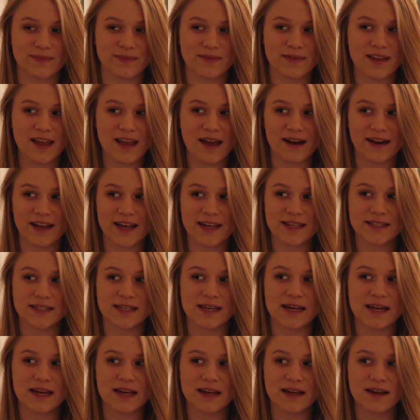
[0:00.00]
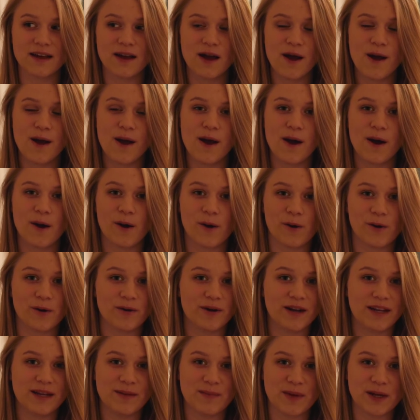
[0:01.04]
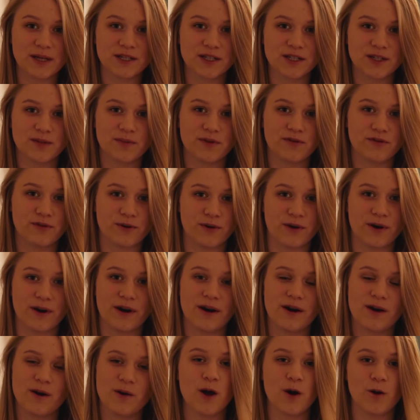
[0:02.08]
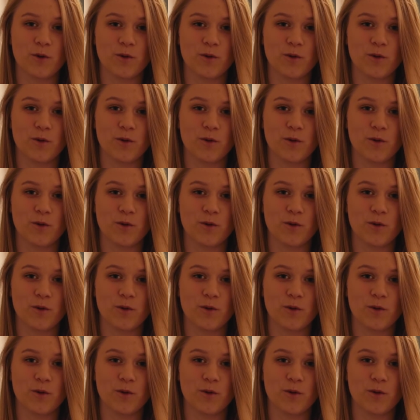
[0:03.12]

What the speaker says: yeah, as I already mentioned before,